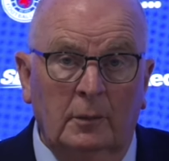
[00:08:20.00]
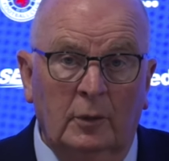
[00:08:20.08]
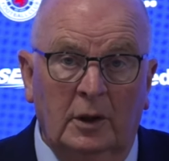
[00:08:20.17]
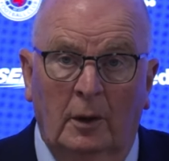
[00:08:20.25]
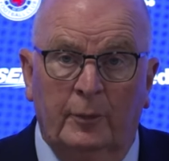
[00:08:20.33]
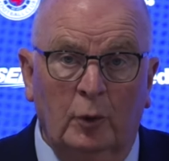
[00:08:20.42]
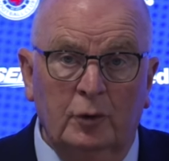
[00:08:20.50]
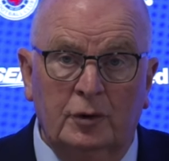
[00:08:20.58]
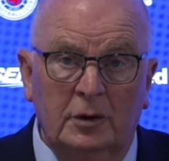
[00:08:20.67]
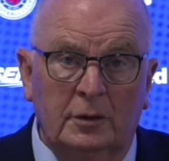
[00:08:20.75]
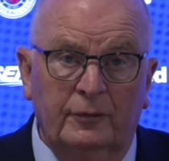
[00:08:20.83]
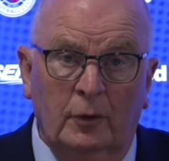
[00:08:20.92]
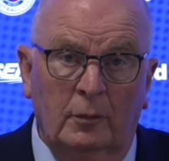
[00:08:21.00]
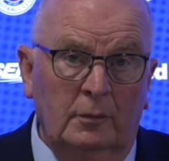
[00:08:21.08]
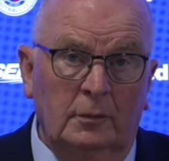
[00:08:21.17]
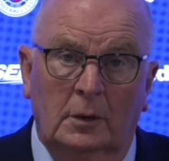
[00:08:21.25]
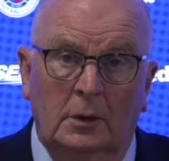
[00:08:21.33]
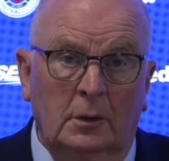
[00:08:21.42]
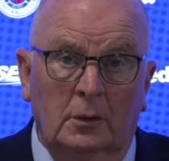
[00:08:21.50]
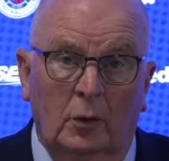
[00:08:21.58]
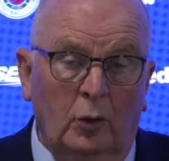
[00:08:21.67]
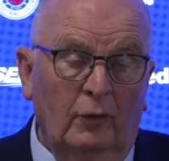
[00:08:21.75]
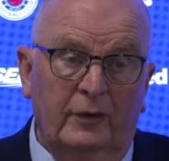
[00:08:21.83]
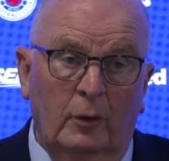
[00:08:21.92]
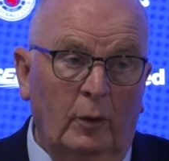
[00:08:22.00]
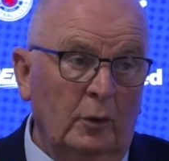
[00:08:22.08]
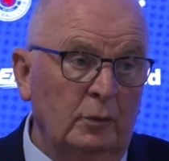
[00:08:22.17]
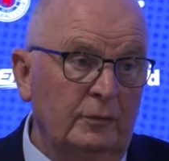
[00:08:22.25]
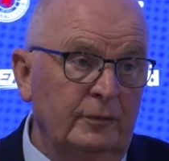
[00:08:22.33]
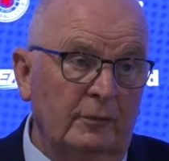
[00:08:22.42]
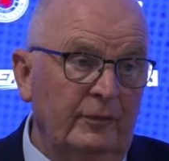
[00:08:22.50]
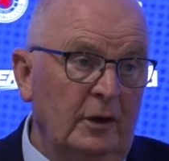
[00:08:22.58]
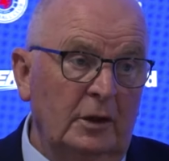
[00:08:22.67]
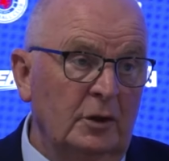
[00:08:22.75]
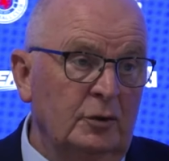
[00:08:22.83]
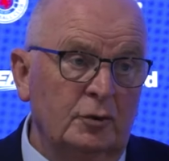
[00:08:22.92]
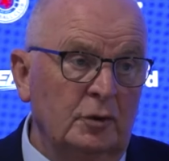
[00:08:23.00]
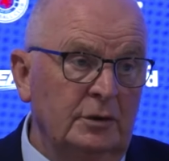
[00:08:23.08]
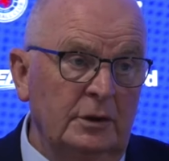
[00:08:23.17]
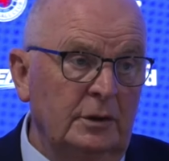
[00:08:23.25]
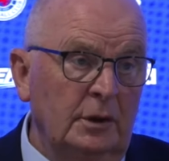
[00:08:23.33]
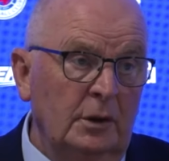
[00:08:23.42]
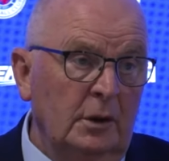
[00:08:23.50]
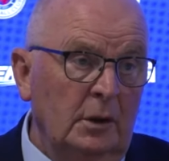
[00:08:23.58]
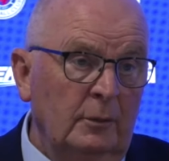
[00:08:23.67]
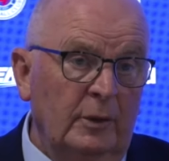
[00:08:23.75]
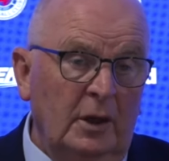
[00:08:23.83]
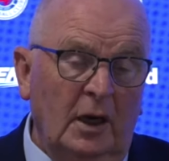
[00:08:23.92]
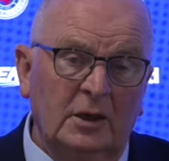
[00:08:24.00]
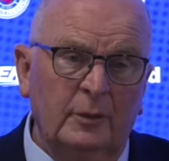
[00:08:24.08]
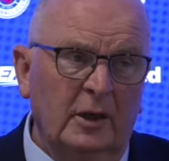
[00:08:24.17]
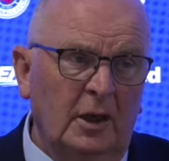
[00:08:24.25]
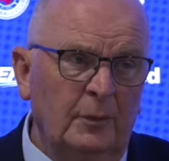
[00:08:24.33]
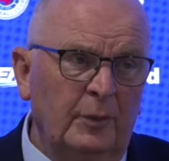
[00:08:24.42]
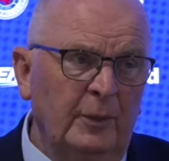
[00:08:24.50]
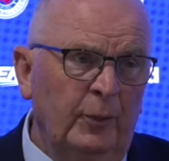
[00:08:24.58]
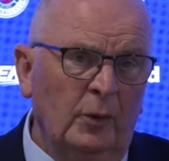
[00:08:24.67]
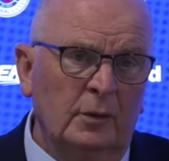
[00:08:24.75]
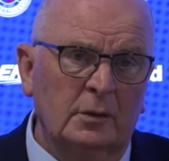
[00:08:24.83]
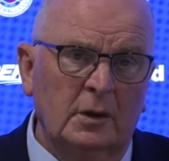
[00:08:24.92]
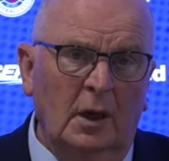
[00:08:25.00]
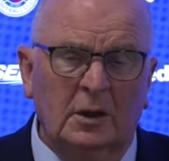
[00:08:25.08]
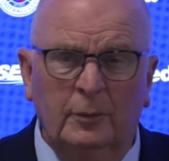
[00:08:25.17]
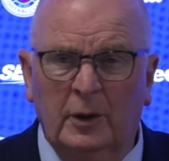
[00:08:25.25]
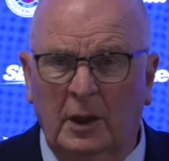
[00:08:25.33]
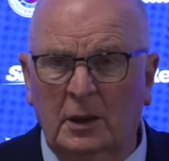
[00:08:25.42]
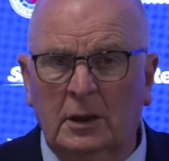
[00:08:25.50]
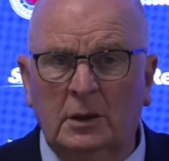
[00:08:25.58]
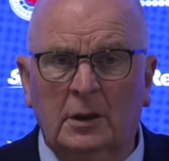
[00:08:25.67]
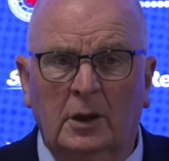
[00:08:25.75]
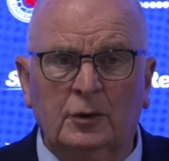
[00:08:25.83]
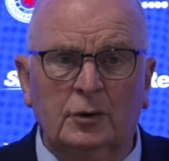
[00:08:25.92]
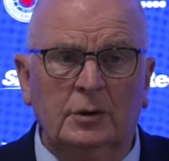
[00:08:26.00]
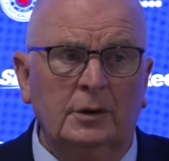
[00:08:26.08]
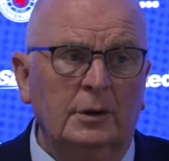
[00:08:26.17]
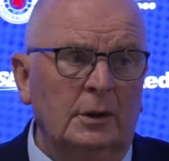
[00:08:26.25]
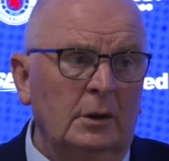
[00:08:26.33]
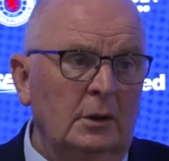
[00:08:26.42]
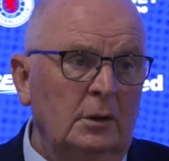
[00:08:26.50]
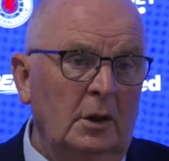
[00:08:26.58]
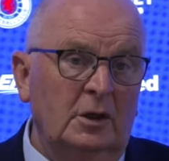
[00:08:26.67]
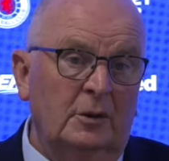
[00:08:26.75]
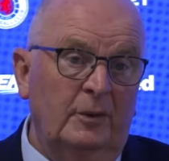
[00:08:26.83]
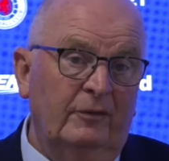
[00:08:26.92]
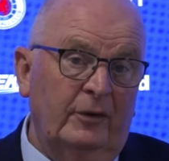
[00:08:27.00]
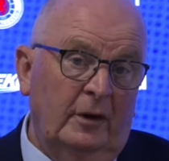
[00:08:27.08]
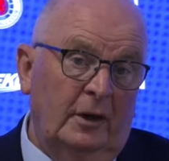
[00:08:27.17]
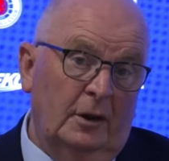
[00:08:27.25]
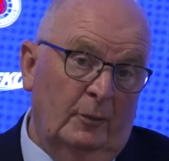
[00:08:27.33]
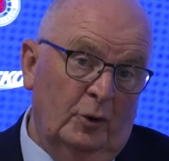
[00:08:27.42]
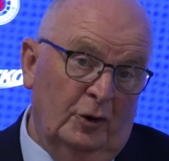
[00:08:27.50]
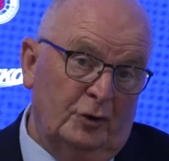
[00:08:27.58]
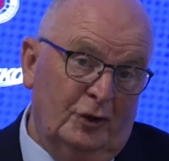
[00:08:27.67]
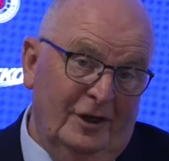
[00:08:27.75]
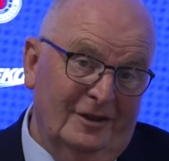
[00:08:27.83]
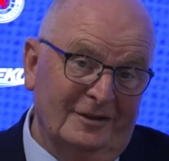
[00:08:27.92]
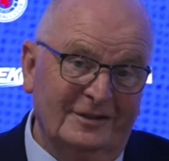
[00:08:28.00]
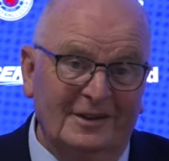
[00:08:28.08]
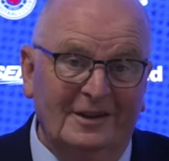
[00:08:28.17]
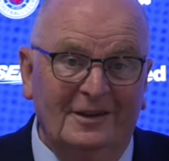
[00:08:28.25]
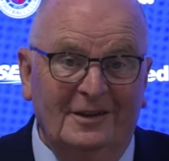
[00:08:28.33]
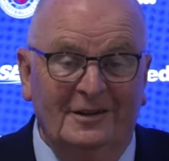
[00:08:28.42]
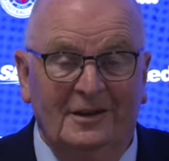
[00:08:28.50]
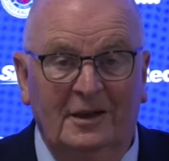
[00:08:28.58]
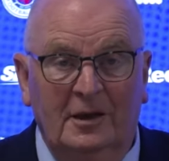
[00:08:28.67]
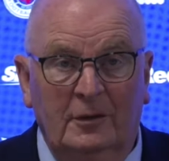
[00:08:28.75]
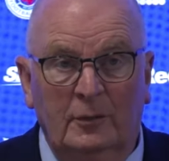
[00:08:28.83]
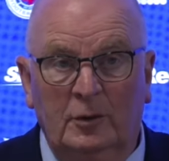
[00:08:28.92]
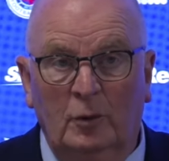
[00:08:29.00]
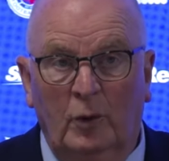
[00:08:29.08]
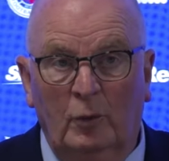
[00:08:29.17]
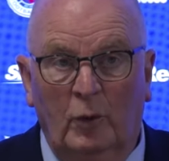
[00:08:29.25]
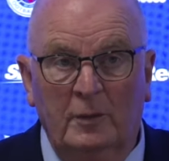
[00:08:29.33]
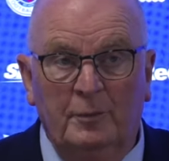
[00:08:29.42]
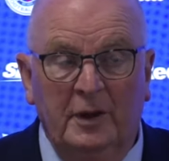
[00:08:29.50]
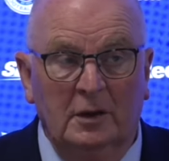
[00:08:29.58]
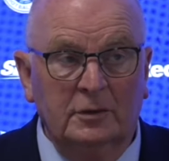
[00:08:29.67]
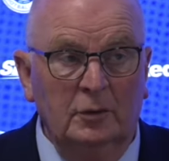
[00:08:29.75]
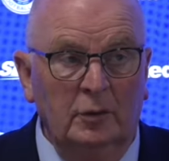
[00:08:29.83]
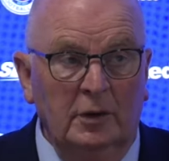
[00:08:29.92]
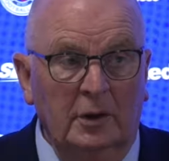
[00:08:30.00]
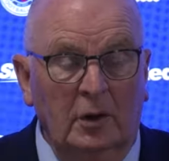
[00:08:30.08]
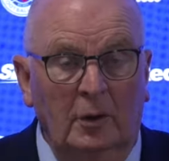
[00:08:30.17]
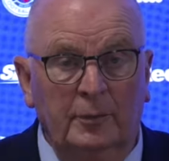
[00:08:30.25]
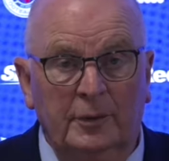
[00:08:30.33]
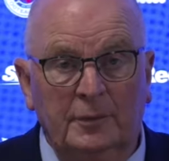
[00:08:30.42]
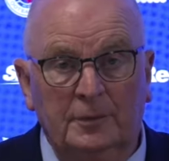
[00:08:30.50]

We get approaches from all over the world, from various sources, but it has to be the right people, it has to be the right conditions, and it has to be for the right amount of share. We don't want one person owning the club.